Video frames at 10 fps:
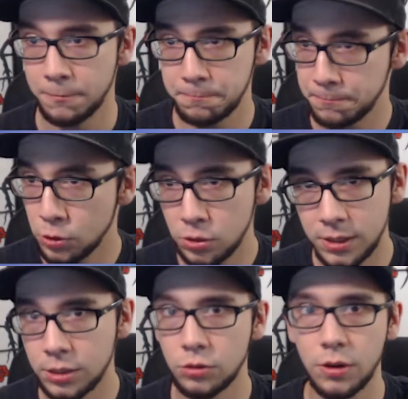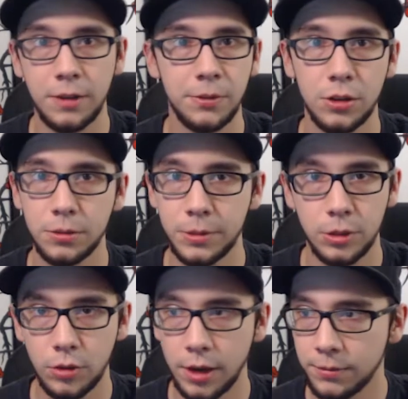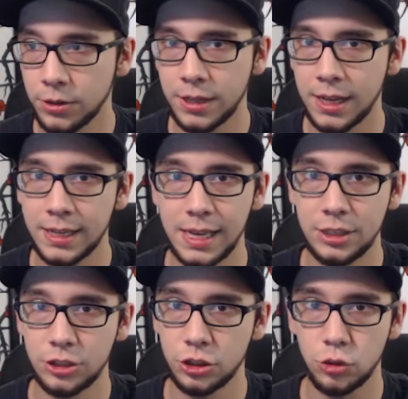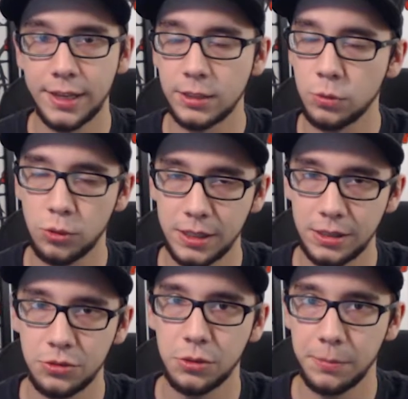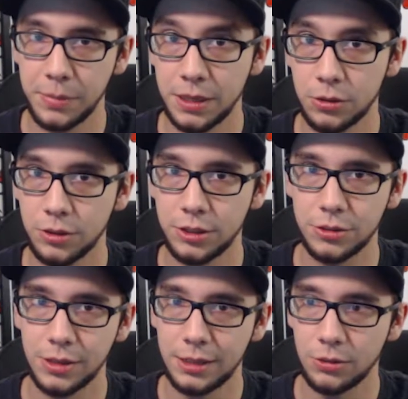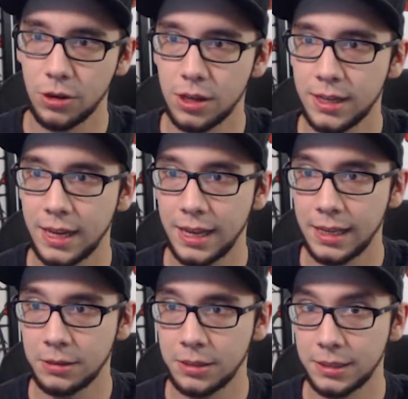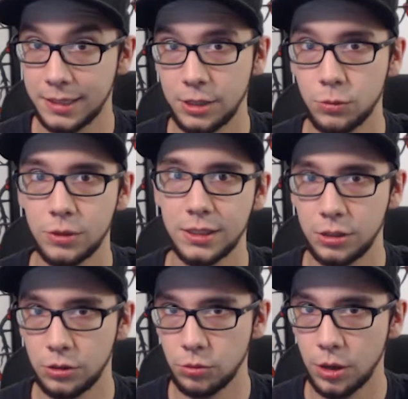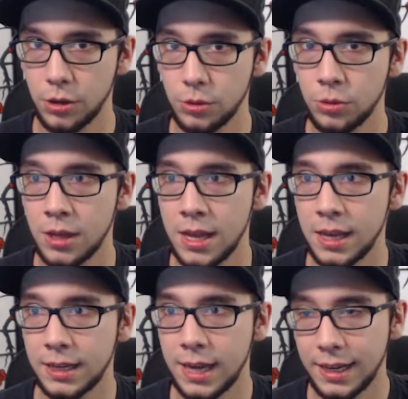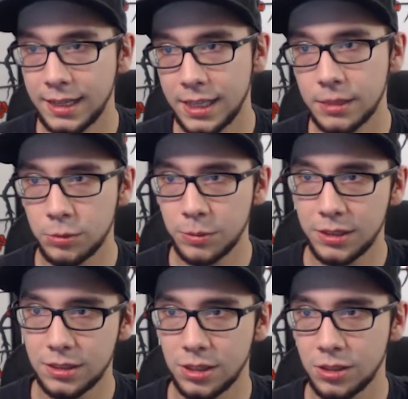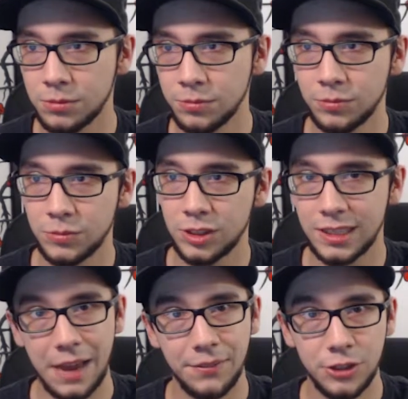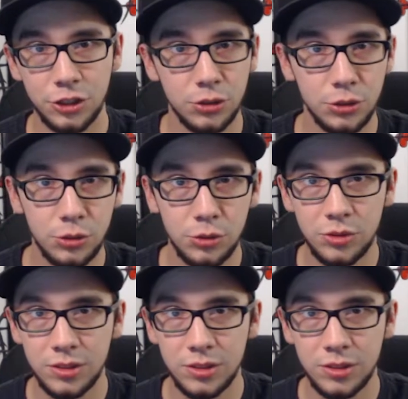fueling your graveyard if you're a graveyard deck and just transforming into a bigger creature later on and continuing to grow. Kind of gives me some Scavenger Ooze